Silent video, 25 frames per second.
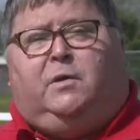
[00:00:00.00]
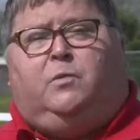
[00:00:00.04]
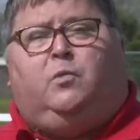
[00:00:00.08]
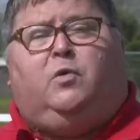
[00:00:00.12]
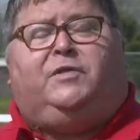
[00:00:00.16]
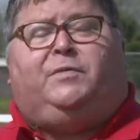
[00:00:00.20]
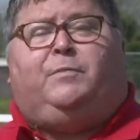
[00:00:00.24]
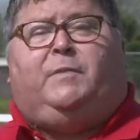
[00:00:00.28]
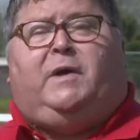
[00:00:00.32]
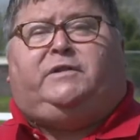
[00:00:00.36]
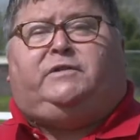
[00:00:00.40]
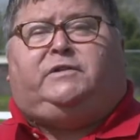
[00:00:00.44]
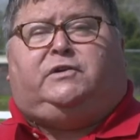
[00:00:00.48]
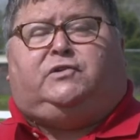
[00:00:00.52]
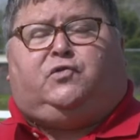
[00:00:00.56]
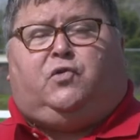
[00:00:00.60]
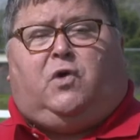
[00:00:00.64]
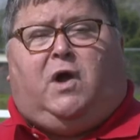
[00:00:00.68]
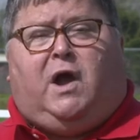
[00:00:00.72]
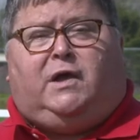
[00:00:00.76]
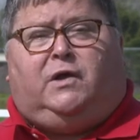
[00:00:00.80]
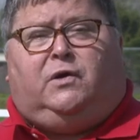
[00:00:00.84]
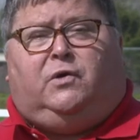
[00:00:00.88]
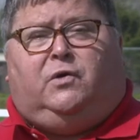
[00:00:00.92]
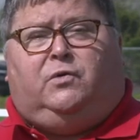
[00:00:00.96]
them with
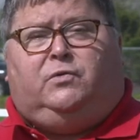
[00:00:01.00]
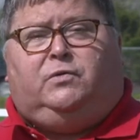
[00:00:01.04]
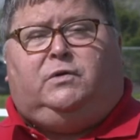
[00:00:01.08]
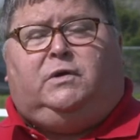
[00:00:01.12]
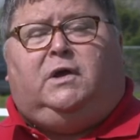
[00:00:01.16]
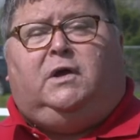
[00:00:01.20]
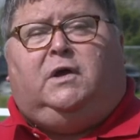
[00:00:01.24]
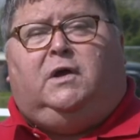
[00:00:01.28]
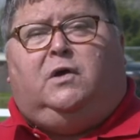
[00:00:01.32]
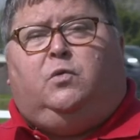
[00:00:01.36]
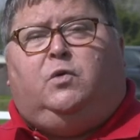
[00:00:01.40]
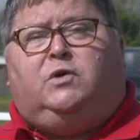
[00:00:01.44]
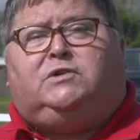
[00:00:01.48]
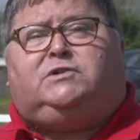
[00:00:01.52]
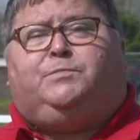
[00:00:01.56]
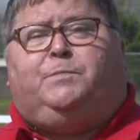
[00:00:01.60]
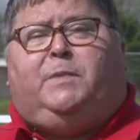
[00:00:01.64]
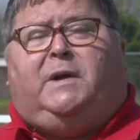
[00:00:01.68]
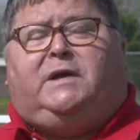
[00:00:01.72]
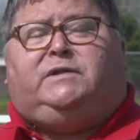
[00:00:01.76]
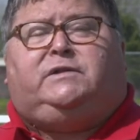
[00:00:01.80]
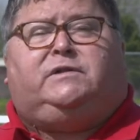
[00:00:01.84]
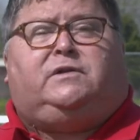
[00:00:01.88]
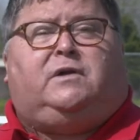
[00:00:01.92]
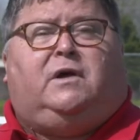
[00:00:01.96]
mesotrione, which
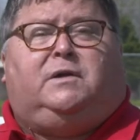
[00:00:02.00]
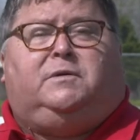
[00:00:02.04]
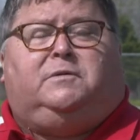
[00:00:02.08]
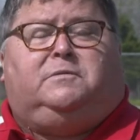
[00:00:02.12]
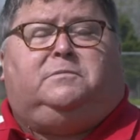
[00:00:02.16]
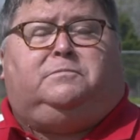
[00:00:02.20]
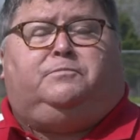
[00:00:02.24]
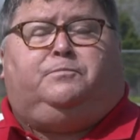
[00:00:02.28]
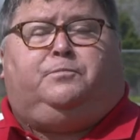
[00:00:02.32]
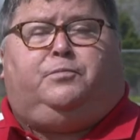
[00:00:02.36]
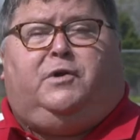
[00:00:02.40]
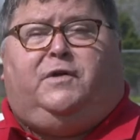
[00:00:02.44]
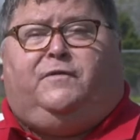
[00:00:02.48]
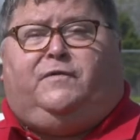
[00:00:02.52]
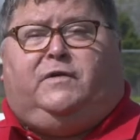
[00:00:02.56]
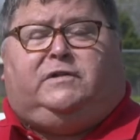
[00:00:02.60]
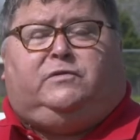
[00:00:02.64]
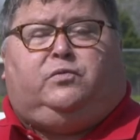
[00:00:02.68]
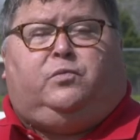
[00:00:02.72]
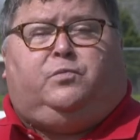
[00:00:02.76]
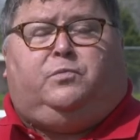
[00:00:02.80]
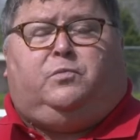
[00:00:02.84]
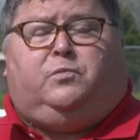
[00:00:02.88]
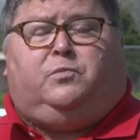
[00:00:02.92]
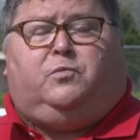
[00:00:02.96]
based on previous
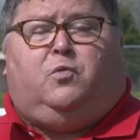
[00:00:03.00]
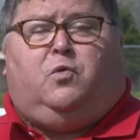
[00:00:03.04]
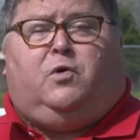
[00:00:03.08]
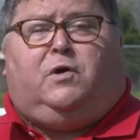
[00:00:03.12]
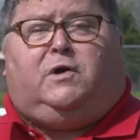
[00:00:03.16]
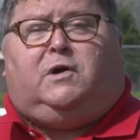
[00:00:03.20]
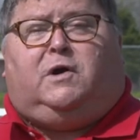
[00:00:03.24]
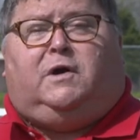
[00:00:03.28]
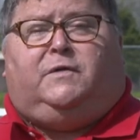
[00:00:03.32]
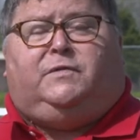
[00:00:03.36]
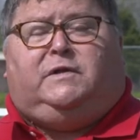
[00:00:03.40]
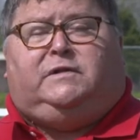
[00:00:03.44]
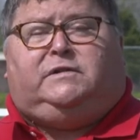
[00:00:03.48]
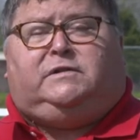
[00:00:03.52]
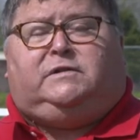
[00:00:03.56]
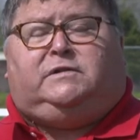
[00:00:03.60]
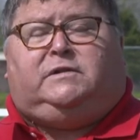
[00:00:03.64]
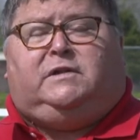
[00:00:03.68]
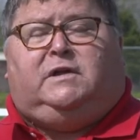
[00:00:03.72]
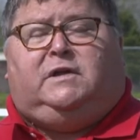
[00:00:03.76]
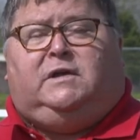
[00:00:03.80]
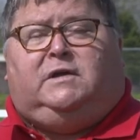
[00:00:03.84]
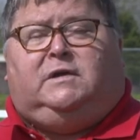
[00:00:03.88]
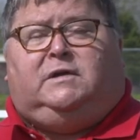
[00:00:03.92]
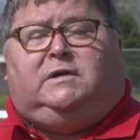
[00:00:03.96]
work on
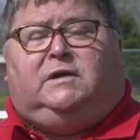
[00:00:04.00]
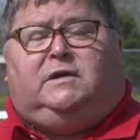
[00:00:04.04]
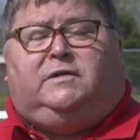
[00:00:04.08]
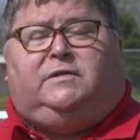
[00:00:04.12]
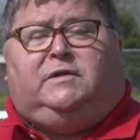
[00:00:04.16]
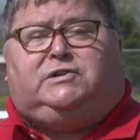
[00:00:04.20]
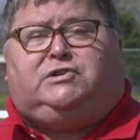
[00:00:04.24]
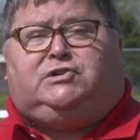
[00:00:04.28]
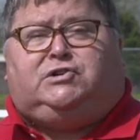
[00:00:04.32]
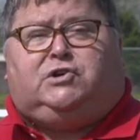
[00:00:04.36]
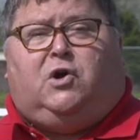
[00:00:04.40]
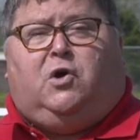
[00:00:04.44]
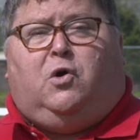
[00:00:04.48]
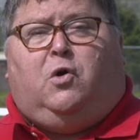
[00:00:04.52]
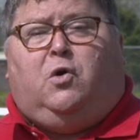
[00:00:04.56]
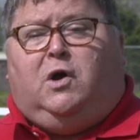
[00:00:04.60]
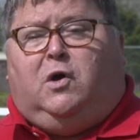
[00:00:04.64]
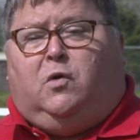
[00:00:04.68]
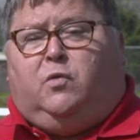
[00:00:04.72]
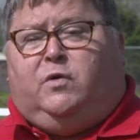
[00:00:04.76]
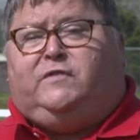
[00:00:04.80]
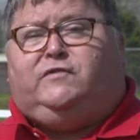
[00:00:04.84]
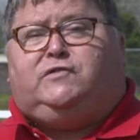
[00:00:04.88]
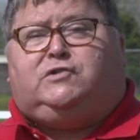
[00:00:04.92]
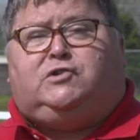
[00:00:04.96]
this in this show,
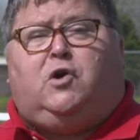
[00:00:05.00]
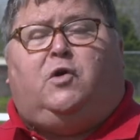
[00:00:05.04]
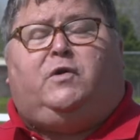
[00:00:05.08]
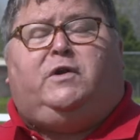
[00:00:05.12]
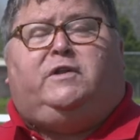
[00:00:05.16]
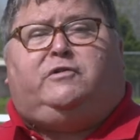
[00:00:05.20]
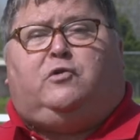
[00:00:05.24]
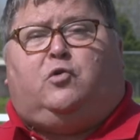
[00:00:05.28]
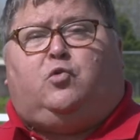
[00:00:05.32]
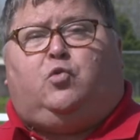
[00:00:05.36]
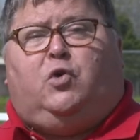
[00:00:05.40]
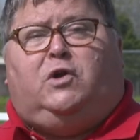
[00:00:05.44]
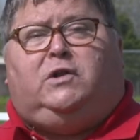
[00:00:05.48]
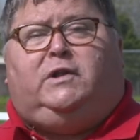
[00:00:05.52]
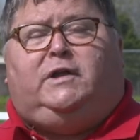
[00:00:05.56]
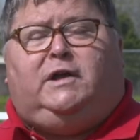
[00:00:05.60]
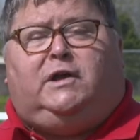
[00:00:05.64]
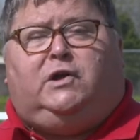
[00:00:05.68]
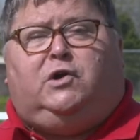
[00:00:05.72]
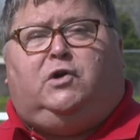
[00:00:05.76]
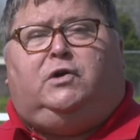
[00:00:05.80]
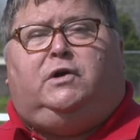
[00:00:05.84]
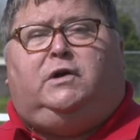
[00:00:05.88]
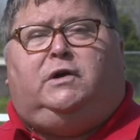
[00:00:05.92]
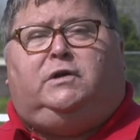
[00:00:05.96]
we've shown is a really
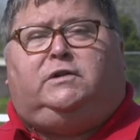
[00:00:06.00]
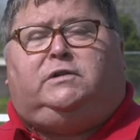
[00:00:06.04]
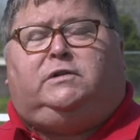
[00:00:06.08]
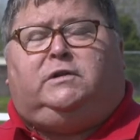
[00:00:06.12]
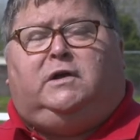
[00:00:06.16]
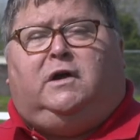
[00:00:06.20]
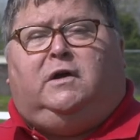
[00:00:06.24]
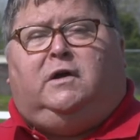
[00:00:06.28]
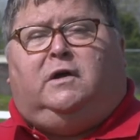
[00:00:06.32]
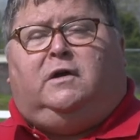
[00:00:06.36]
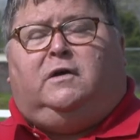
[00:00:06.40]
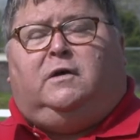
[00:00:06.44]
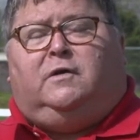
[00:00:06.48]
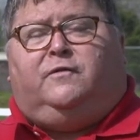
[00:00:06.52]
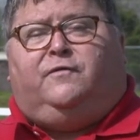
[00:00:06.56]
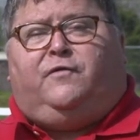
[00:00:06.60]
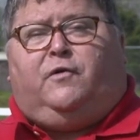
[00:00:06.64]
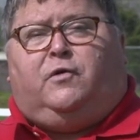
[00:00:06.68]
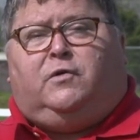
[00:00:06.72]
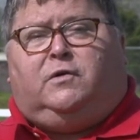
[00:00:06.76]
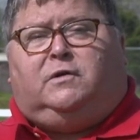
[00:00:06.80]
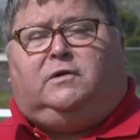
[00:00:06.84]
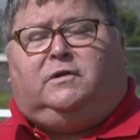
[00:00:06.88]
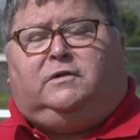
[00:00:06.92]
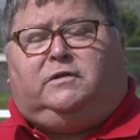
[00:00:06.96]
good
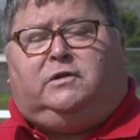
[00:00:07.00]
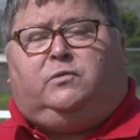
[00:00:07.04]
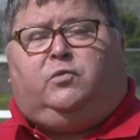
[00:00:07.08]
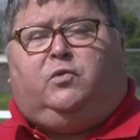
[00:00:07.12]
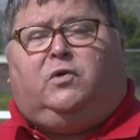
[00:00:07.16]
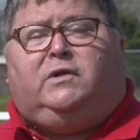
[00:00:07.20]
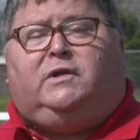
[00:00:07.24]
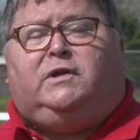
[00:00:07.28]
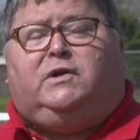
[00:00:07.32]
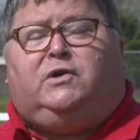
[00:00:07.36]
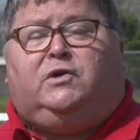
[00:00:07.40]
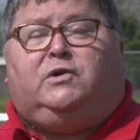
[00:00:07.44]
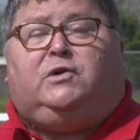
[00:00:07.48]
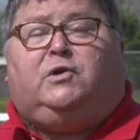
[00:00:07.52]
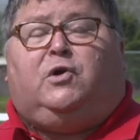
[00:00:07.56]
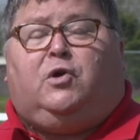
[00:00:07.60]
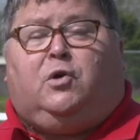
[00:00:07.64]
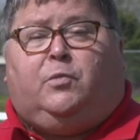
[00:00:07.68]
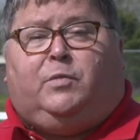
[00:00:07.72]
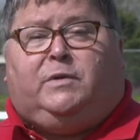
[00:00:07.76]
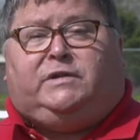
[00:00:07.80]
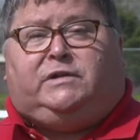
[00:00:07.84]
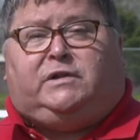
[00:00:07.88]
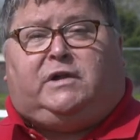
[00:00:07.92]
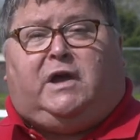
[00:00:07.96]
fertile, it's really good
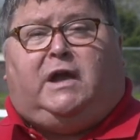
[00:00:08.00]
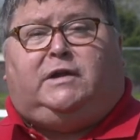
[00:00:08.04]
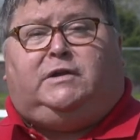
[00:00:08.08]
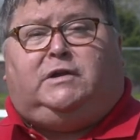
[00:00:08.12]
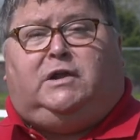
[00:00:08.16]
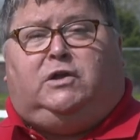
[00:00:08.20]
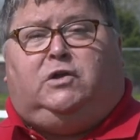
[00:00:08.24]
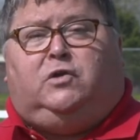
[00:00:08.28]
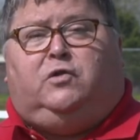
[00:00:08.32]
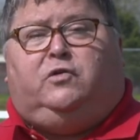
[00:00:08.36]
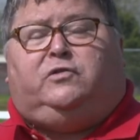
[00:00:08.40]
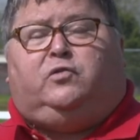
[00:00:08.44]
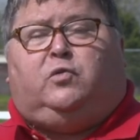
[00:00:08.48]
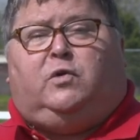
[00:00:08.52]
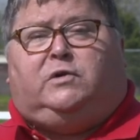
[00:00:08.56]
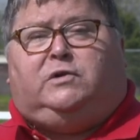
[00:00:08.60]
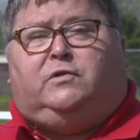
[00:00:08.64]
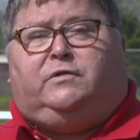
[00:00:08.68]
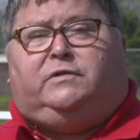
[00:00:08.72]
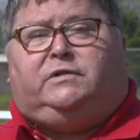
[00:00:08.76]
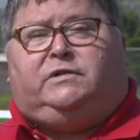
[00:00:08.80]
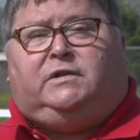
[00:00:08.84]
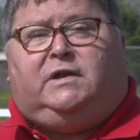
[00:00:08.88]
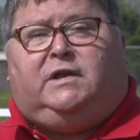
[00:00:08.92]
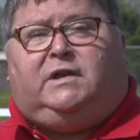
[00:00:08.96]
herbicide to use when
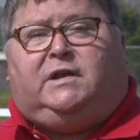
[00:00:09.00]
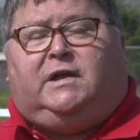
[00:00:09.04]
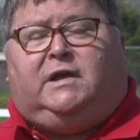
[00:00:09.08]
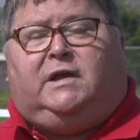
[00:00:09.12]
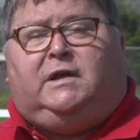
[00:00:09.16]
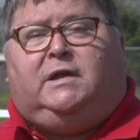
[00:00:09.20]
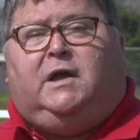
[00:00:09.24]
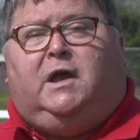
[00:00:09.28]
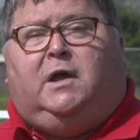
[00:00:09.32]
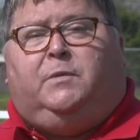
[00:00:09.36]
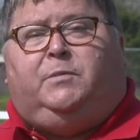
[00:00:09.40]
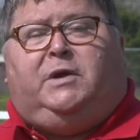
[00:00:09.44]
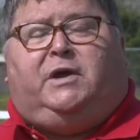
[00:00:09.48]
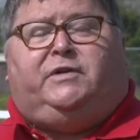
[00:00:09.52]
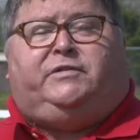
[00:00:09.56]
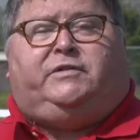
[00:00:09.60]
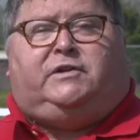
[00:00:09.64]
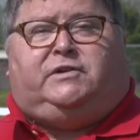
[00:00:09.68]
you're seeding because